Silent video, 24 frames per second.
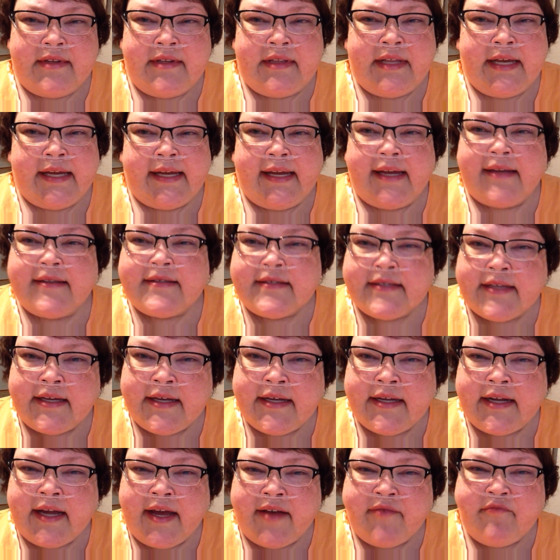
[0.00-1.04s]
like I
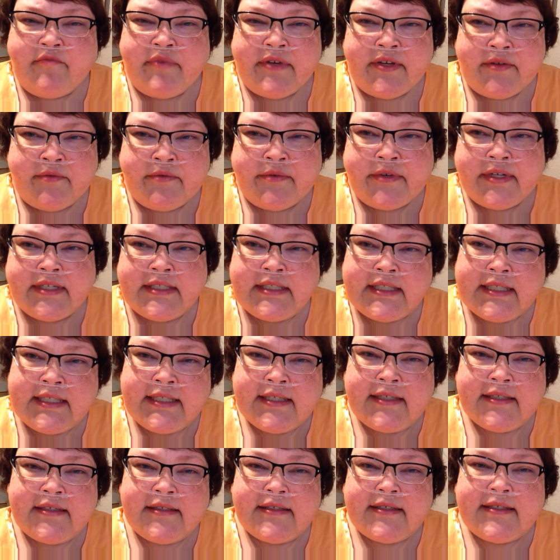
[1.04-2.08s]
said, I've been
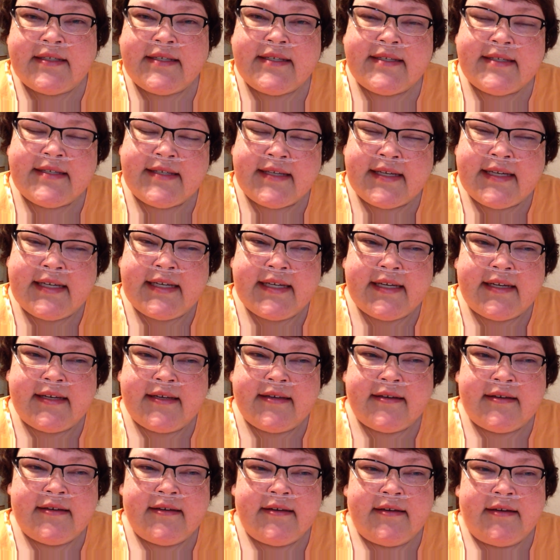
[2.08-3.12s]
really
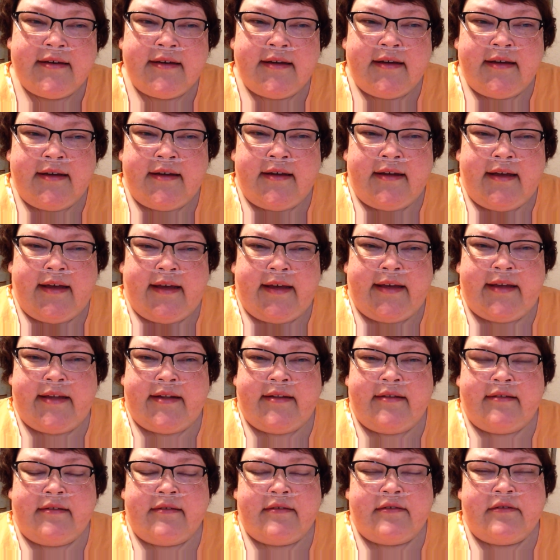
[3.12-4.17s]
sick
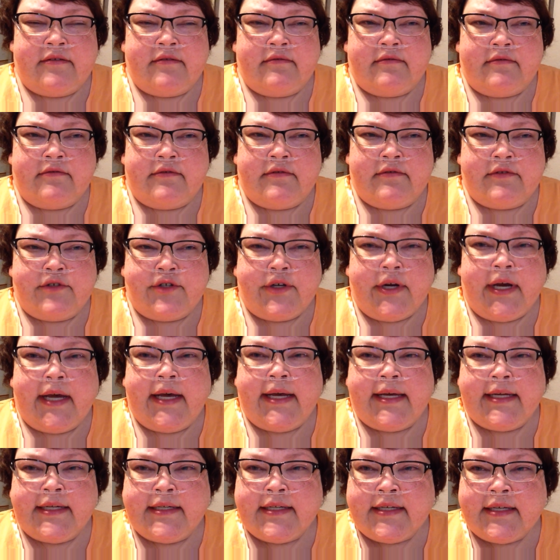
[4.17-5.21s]
and
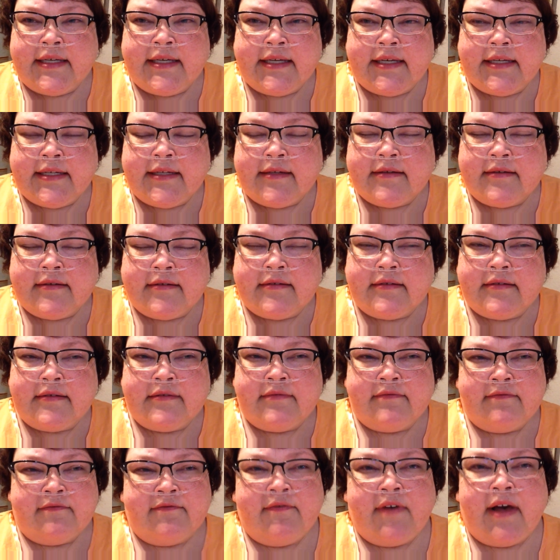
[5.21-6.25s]
trying to get
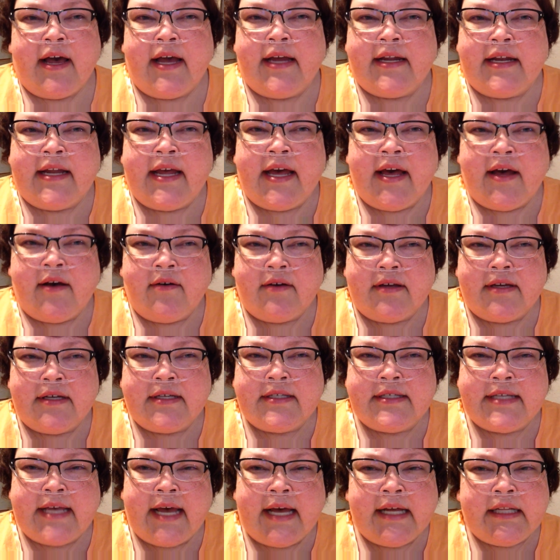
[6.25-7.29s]
find out
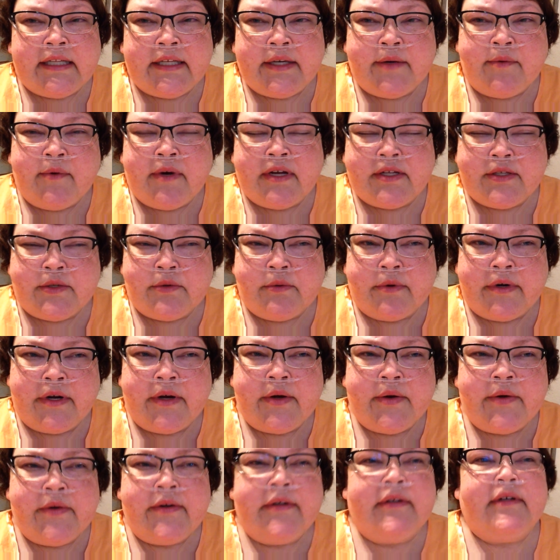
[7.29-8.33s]
exactly what's
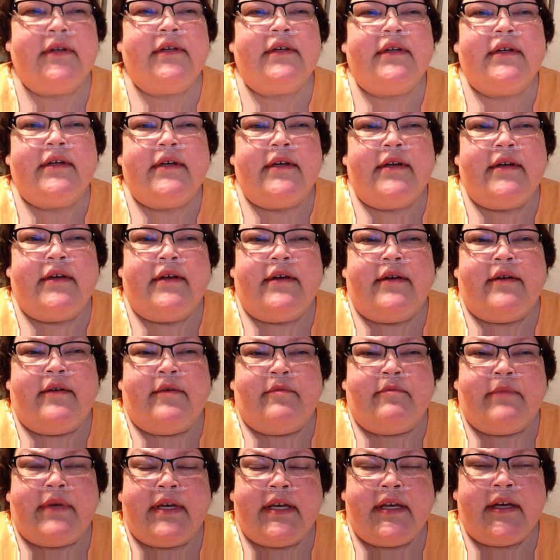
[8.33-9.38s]
wrong
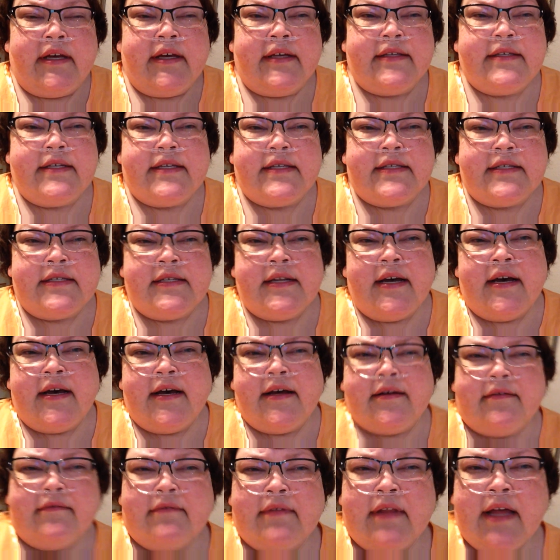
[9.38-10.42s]
because it's
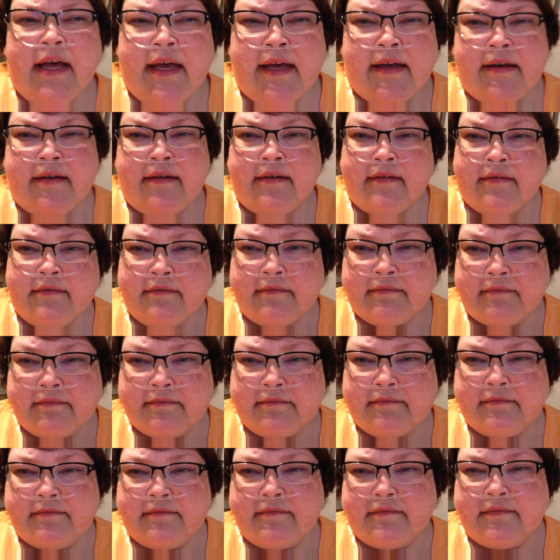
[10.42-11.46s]
not like,
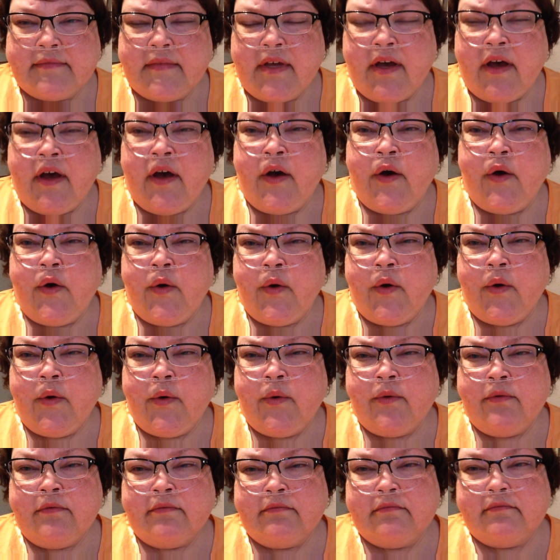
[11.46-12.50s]

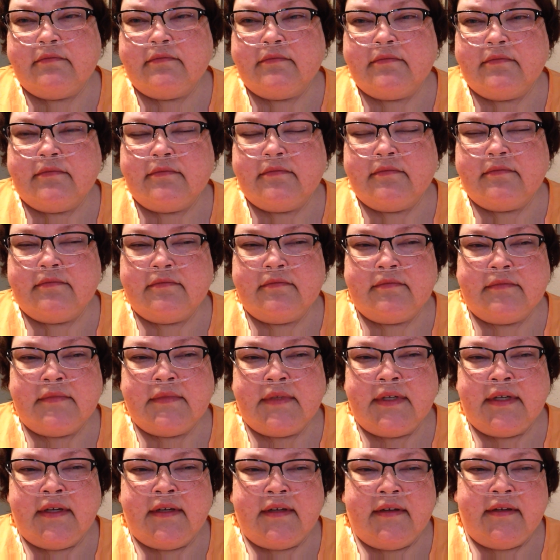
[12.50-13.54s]
oh,
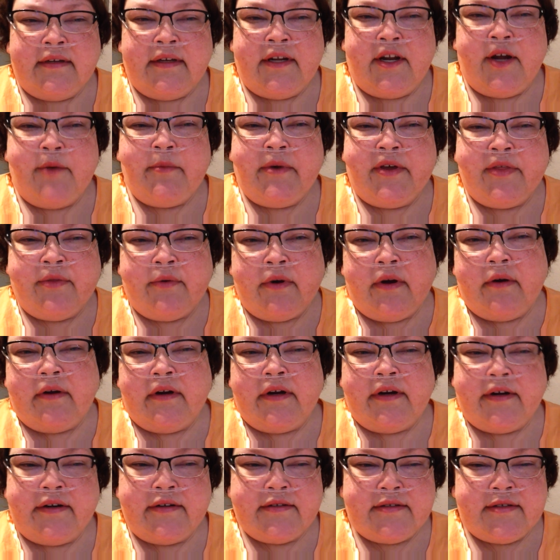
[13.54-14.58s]
you know, my throat
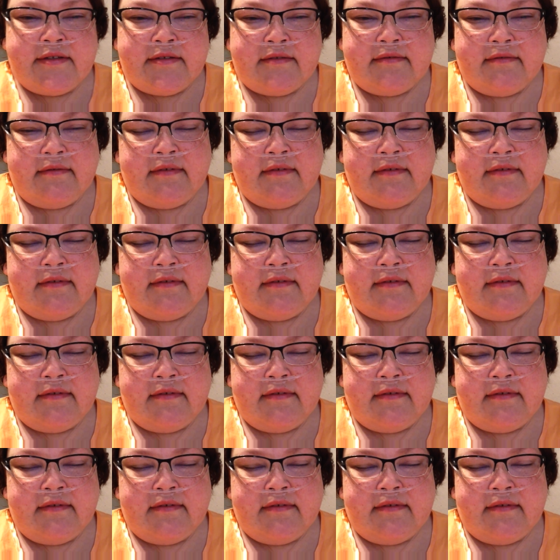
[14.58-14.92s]
hurts